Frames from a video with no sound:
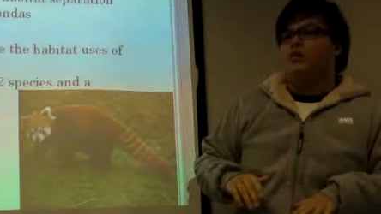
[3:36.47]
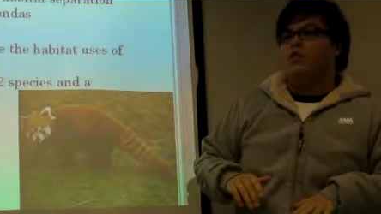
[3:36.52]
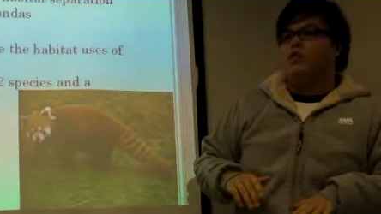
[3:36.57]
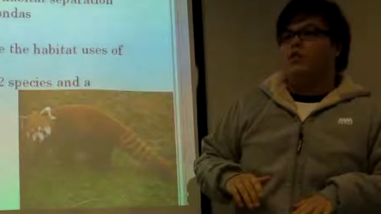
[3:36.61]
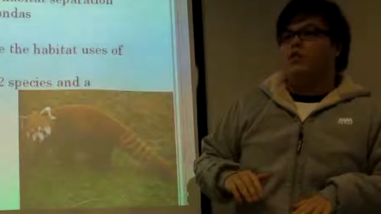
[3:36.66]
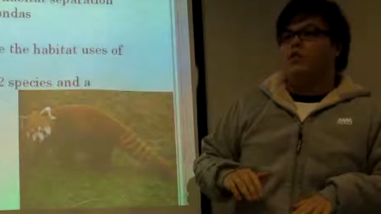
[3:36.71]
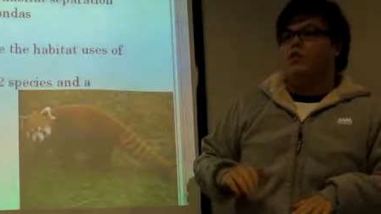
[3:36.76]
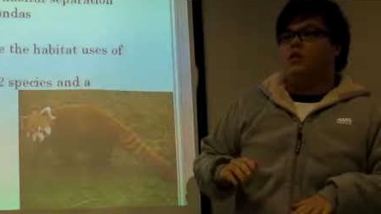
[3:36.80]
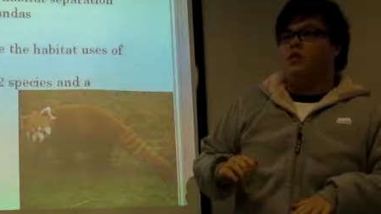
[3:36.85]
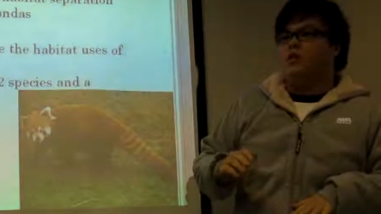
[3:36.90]

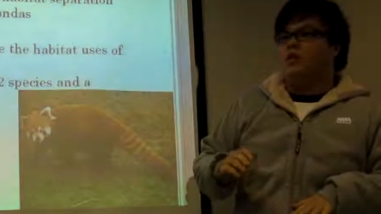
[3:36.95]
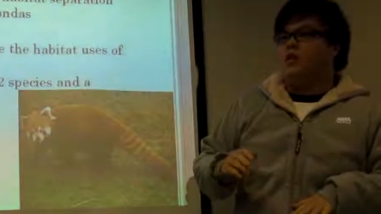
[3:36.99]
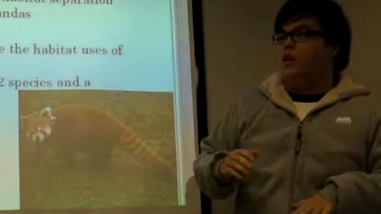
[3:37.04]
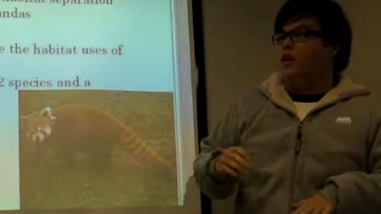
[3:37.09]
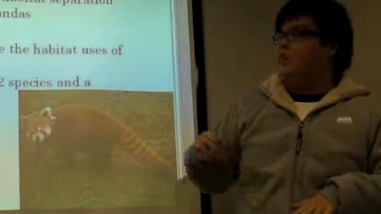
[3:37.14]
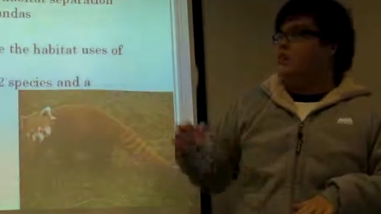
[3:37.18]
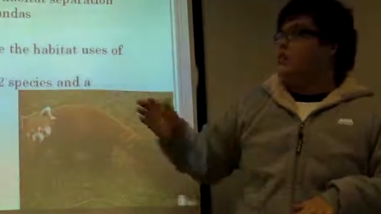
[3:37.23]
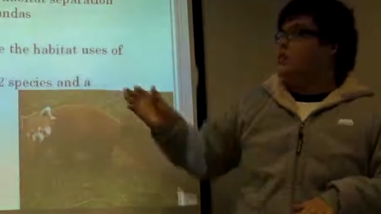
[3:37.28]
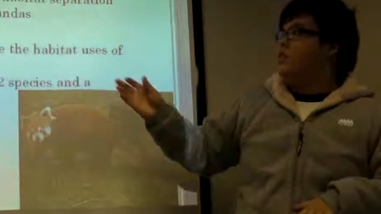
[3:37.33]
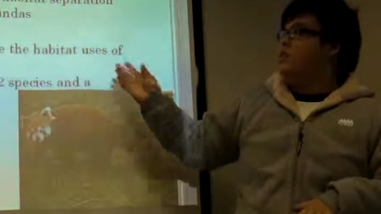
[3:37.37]

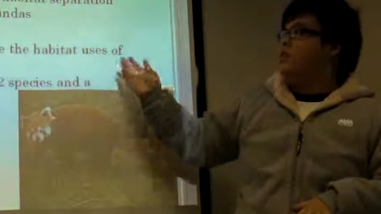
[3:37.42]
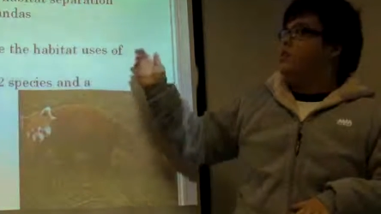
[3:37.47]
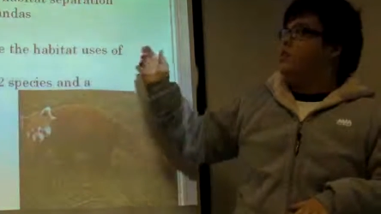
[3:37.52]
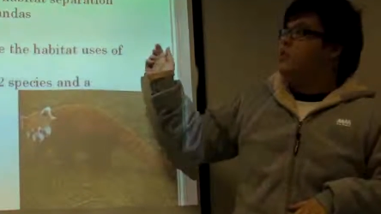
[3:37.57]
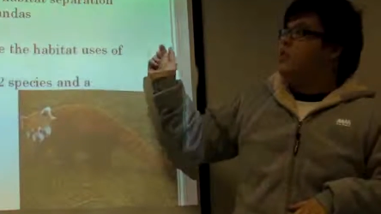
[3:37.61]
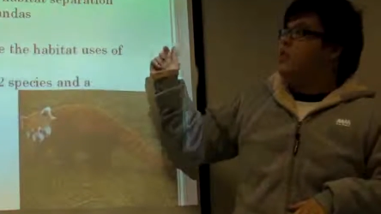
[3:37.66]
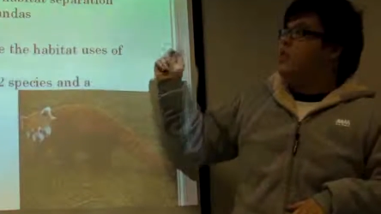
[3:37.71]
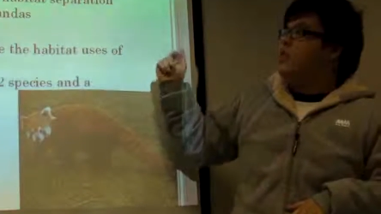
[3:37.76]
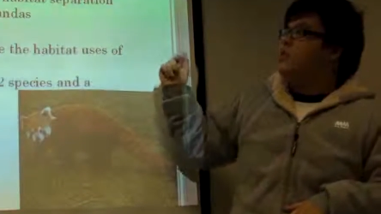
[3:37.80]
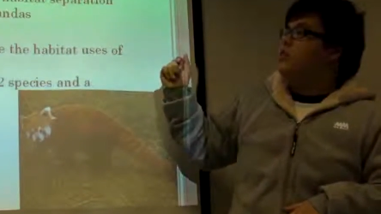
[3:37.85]

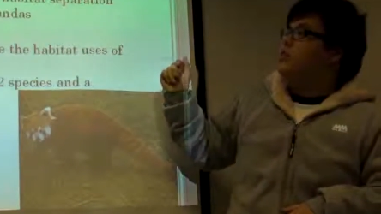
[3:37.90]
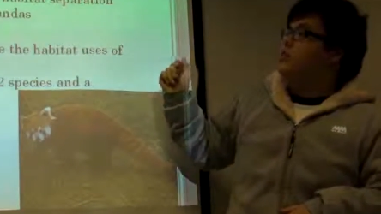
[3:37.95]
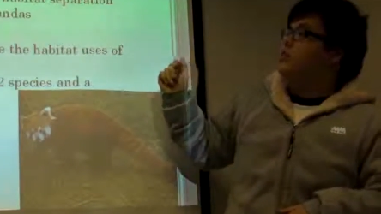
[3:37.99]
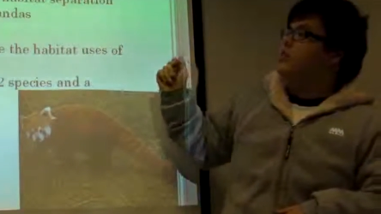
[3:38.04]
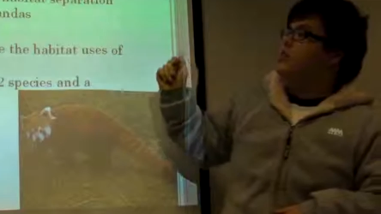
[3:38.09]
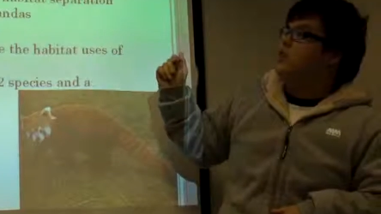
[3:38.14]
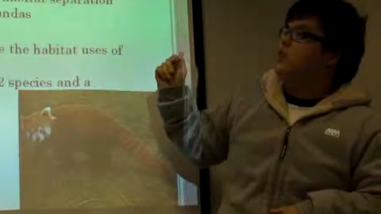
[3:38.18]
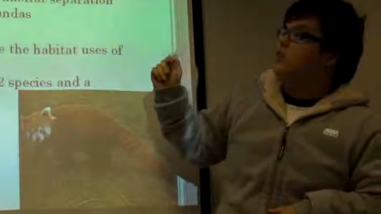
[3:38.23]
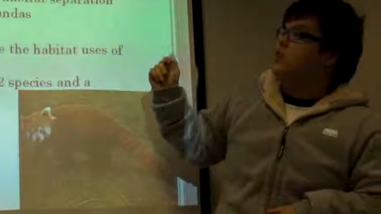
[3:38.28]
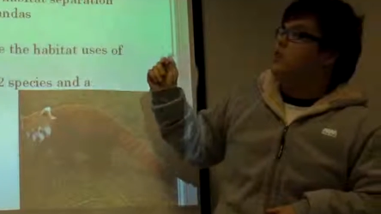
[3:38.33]
And the
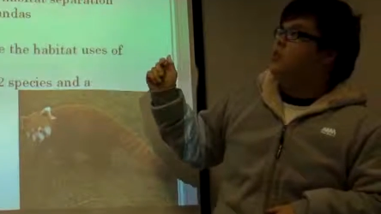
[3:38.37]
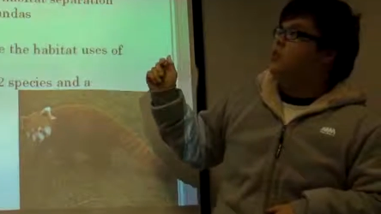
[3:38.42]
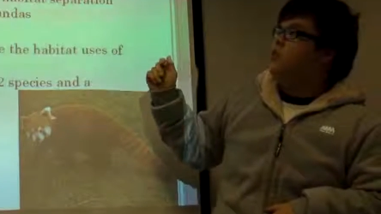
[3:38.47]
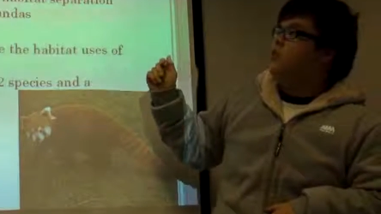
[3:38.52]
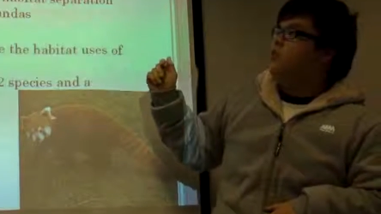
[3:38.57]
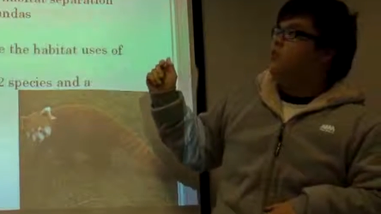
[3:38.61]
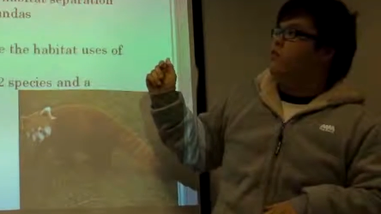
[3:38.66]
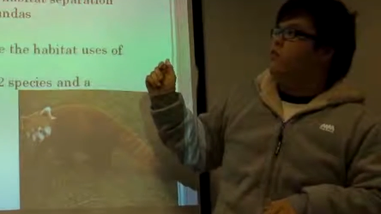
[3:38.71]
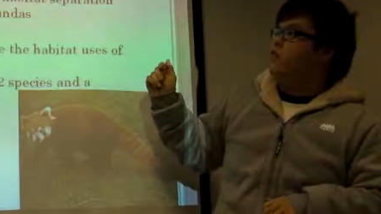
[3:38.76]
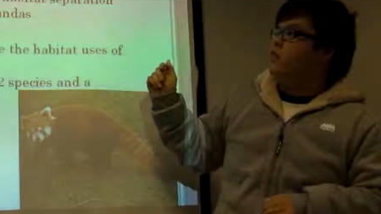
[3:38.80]
scientists